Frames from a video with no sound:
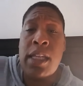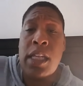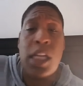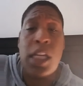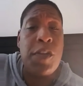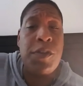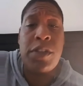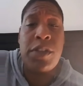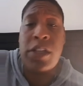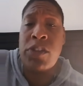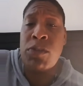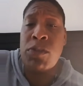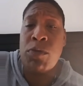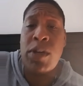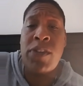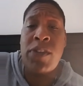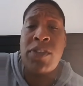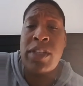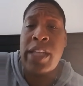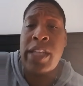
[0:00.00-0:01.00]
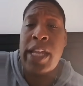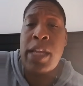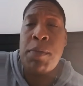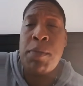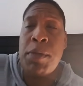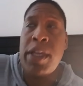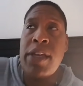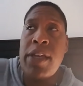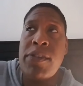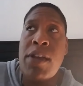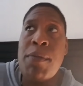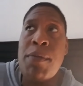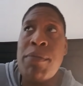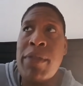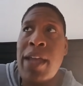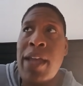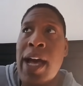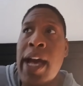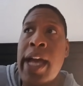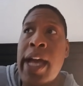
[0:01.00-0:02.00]
if it doesn't resonate, because
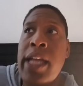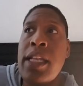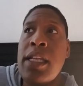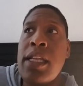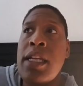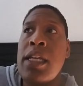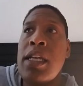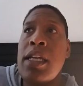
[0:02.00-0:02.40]
I'm not